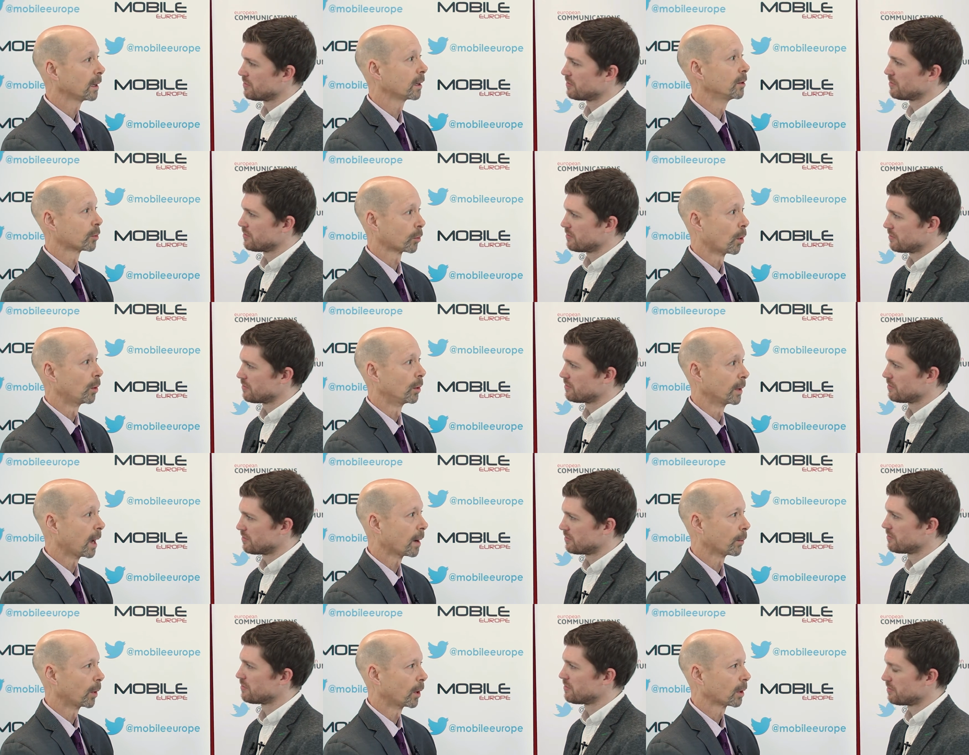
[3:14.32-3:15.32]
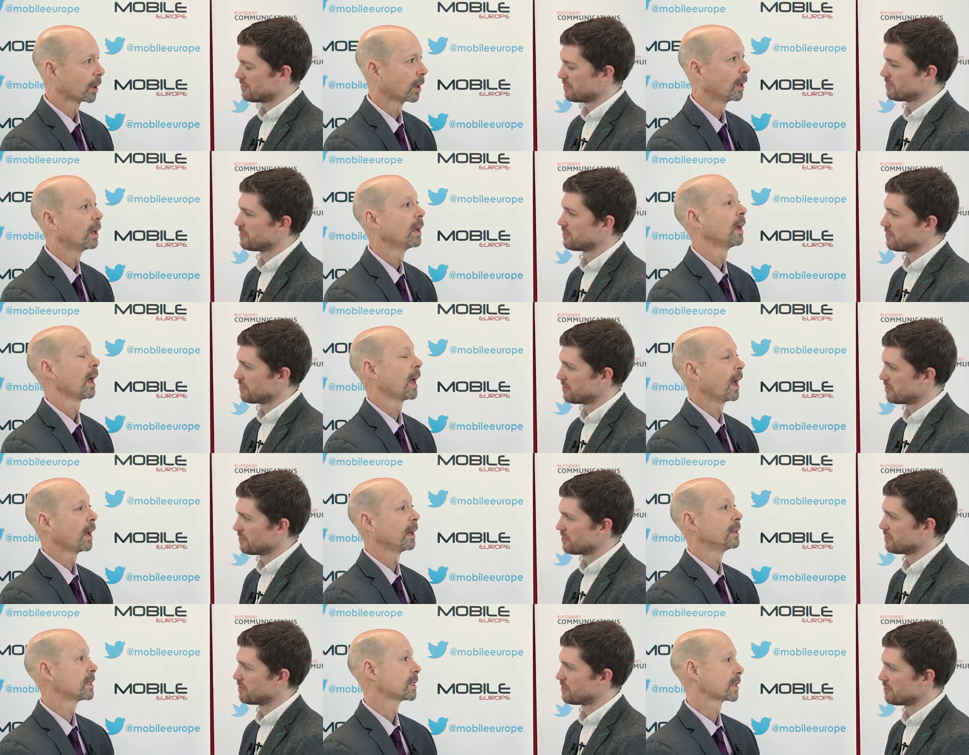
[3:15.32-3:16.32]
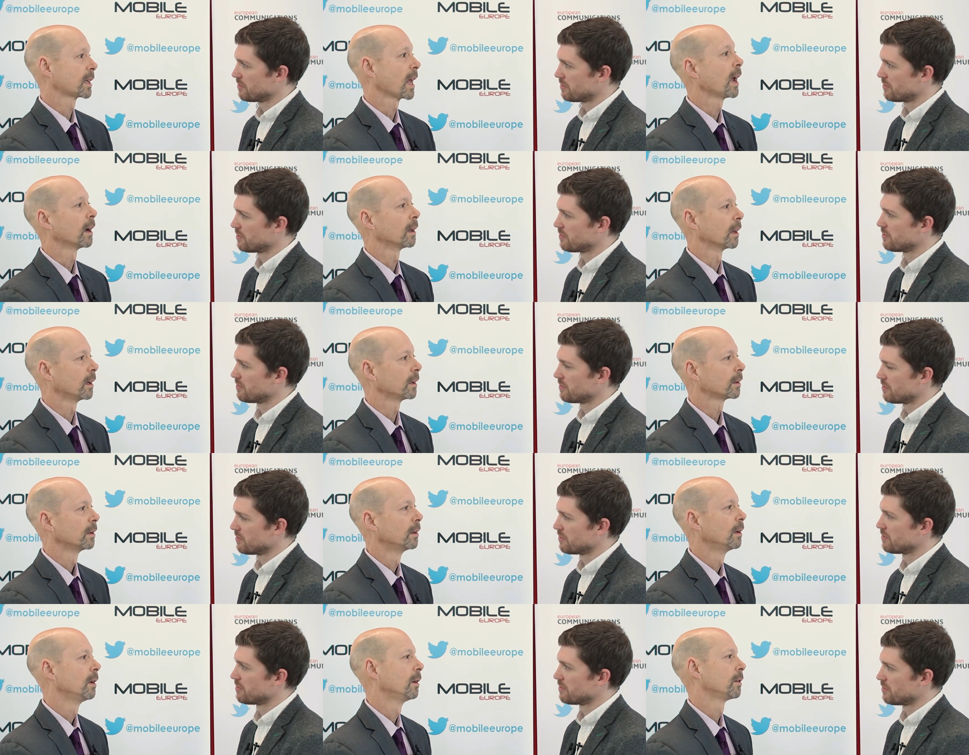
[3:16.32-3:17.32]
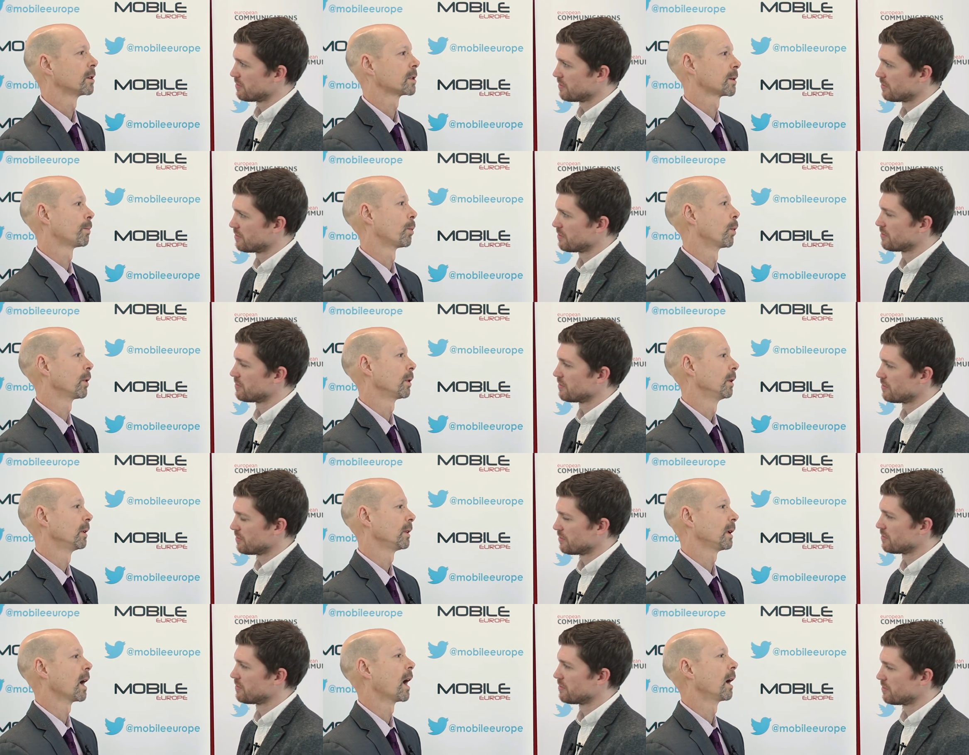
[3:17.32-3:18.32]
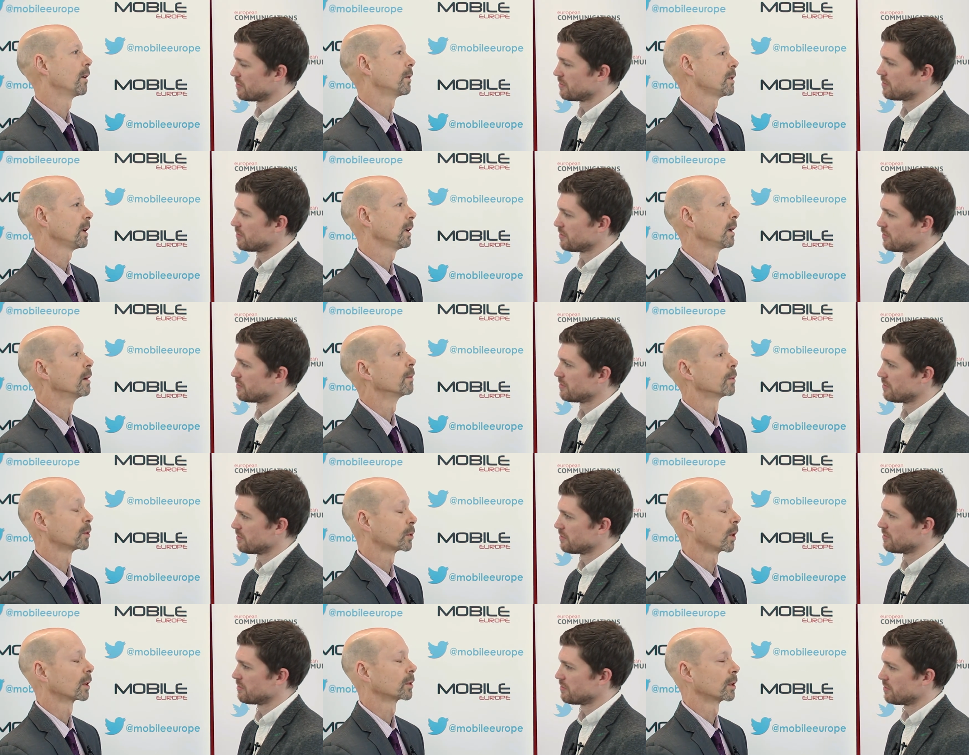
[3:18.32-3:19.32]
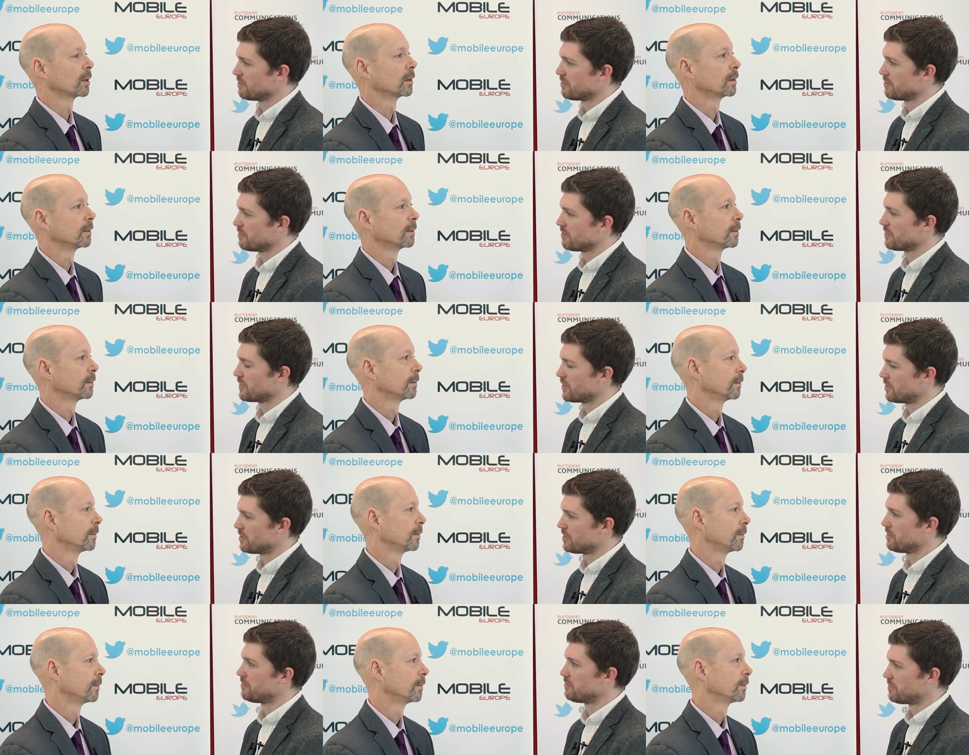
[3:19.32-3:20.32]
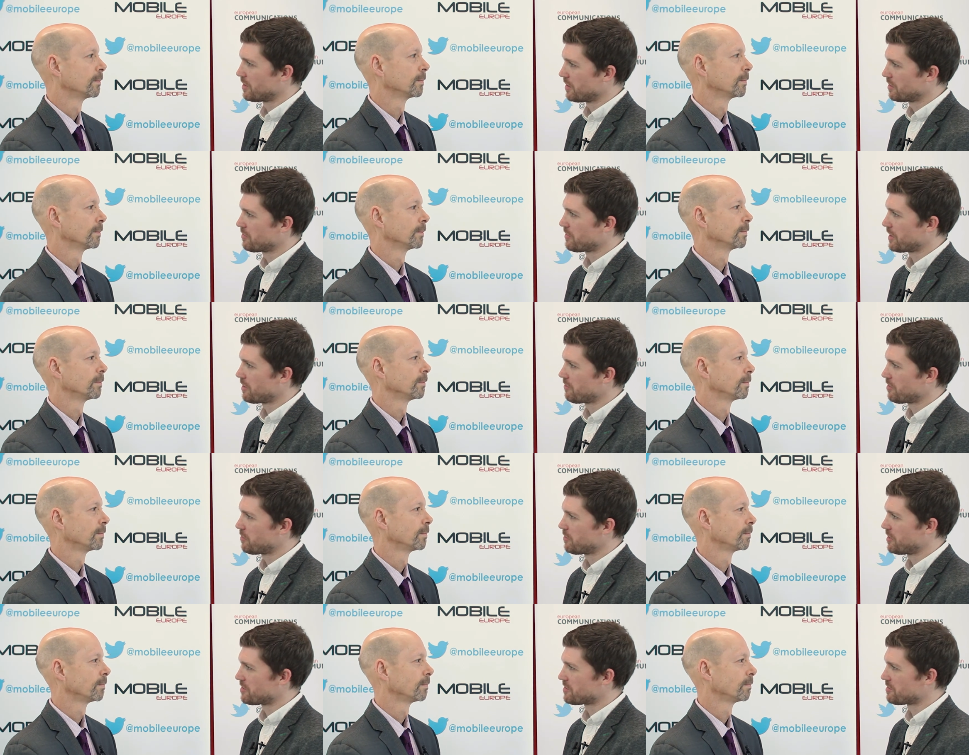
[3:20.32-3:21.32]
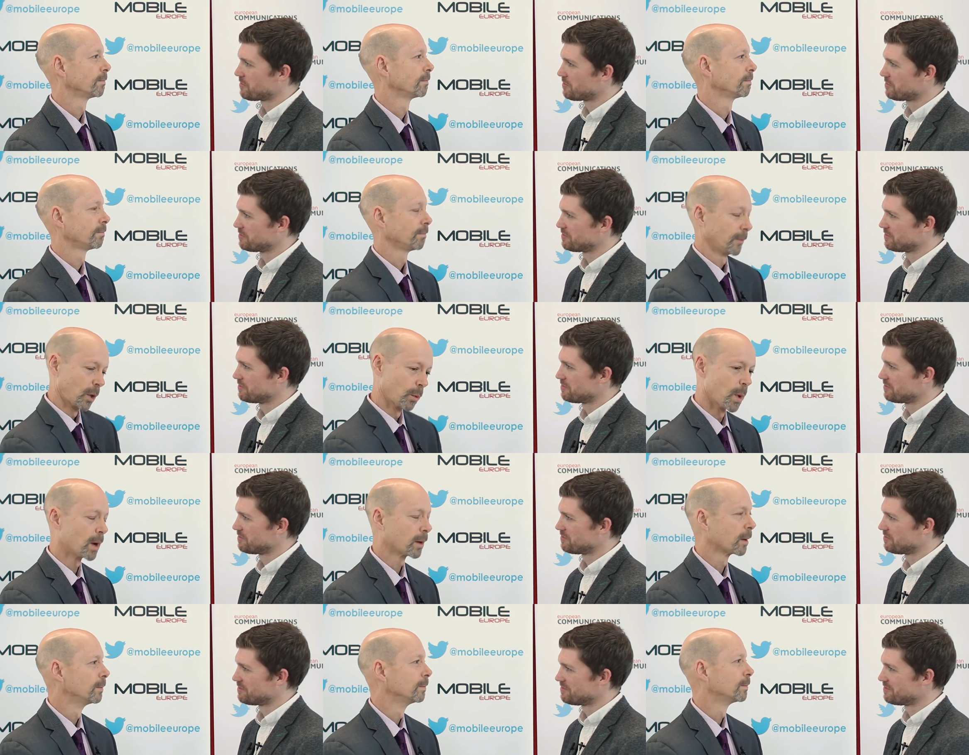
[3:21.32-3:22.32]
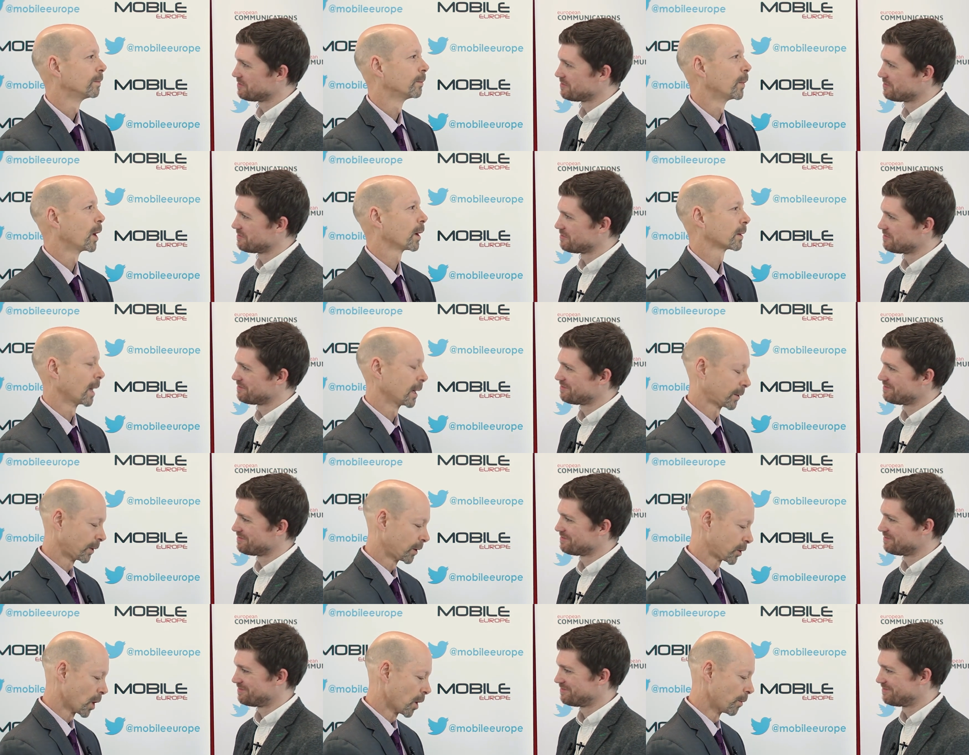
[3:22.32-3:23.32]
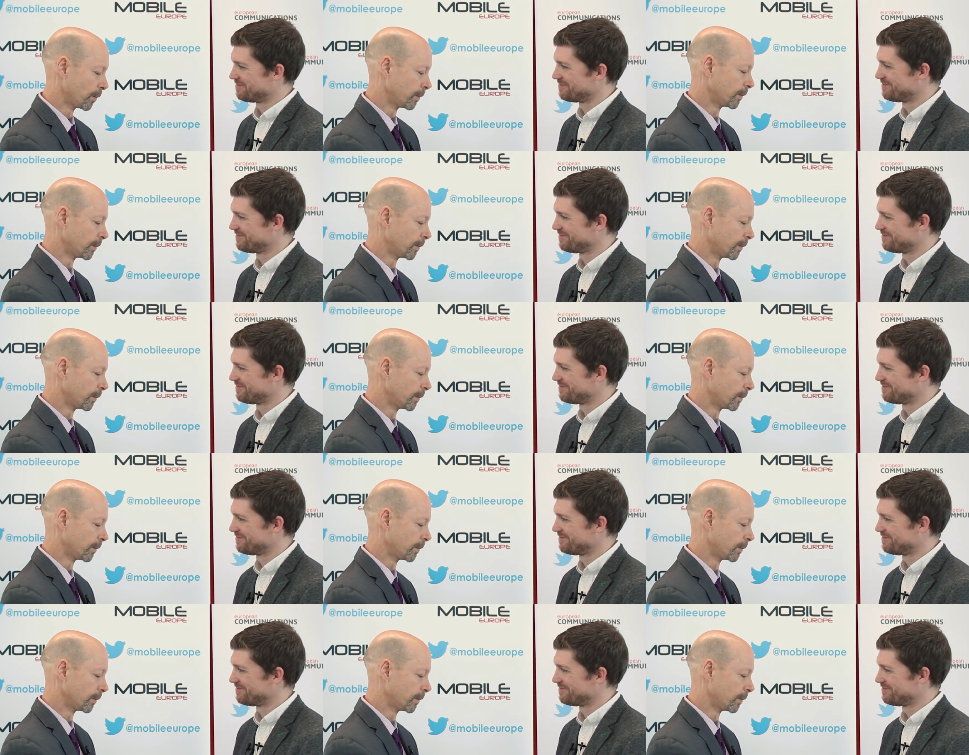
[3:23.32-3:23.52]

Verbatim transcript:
Speaker 1: control network and scale it to support the IoT infrastructure
Speaker 2: stuff. Doug, thank you very much.
Speaker 1: You're welcome. Marc, thanks for the show.